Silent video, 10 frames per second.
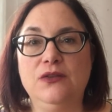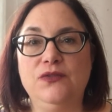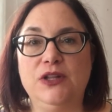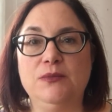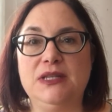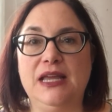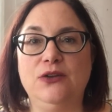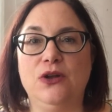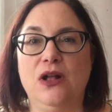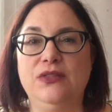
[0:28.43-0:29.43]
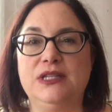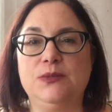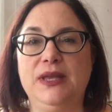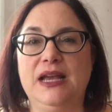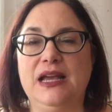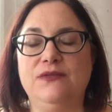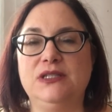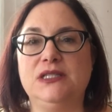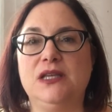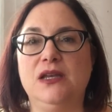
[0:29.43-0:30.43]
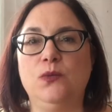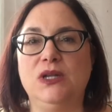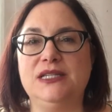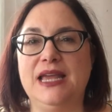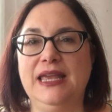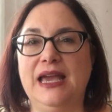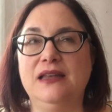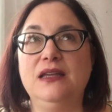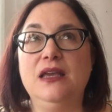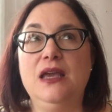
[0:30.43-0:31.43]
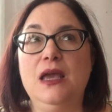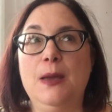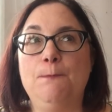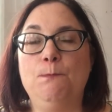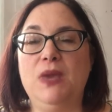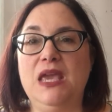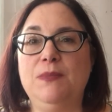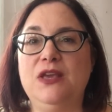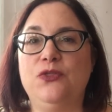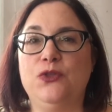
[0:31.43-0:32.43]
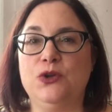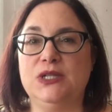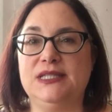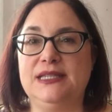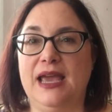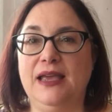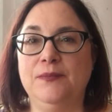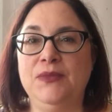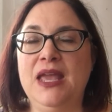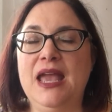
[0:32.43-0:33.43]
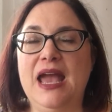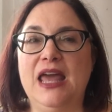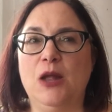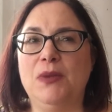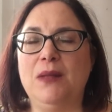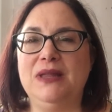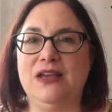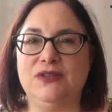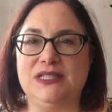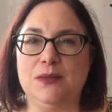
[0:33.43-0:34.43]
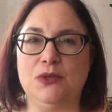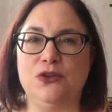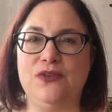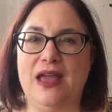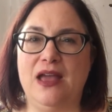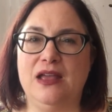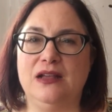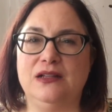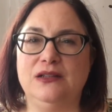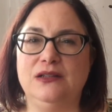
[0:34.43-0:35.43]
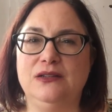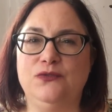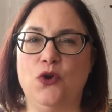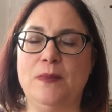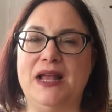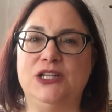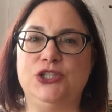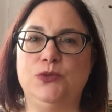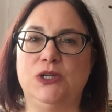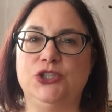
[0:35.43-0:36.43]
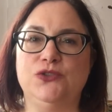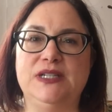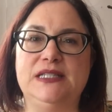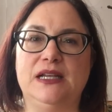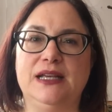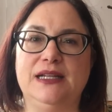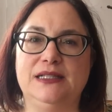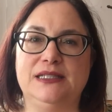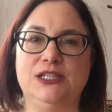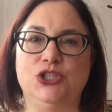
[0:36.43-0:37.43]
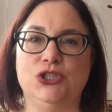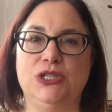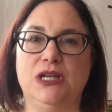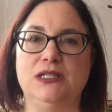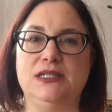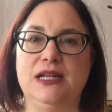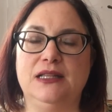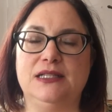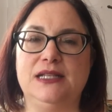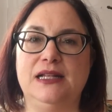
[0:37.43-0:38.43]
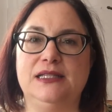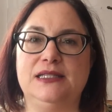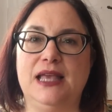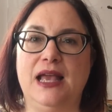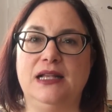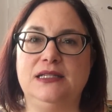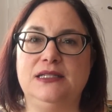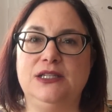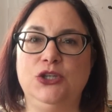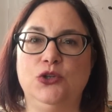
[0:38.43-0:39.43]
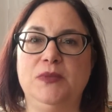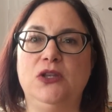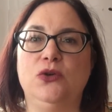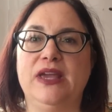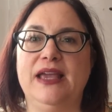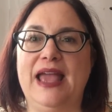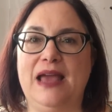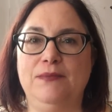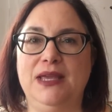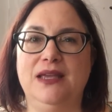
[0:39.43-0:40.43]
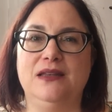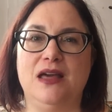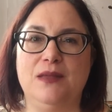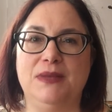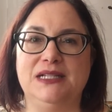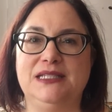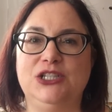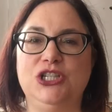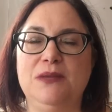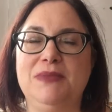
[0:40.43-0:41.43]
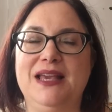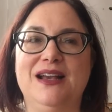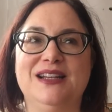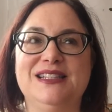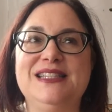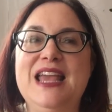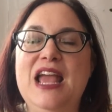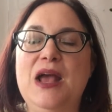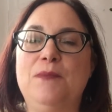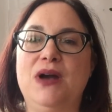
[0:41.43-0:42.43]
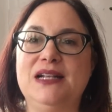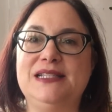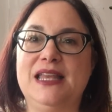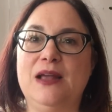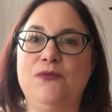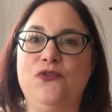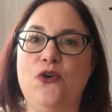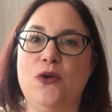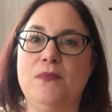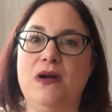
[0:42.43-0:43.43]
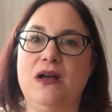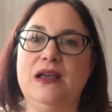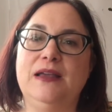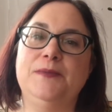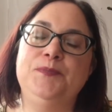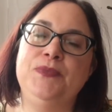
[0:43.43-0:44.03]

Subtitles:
filmed later on this week. I haven't decided what day yet, maybe Thursday. And I'll probably have a similar format to what Teresa Kitten Stitcher does, in the sense that you'll be looking at me and not at my stitching, because my setup for my